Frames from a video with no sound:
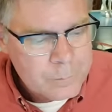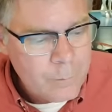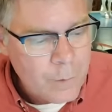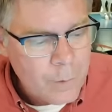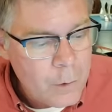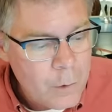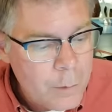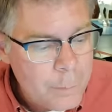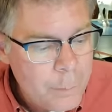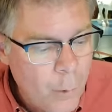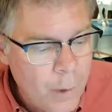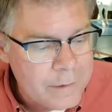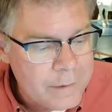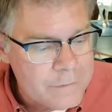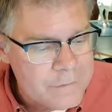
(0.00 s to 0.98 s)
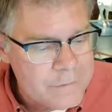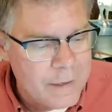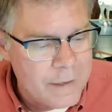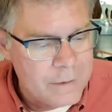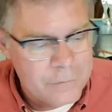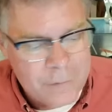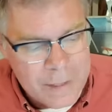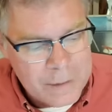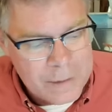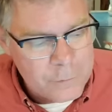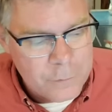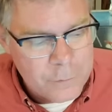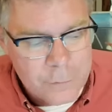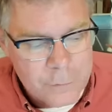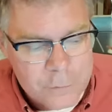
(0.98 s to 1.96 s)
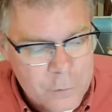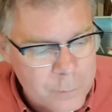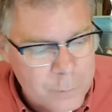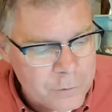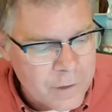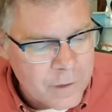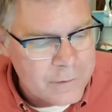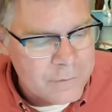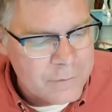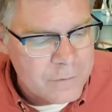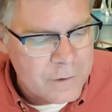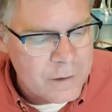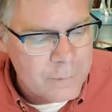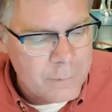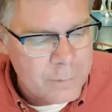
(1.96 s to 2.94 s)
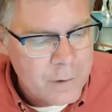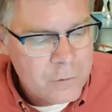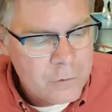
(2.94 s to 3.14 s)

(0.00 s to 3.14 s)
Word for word: LaPointe says, Thank you for the super chat, Steve.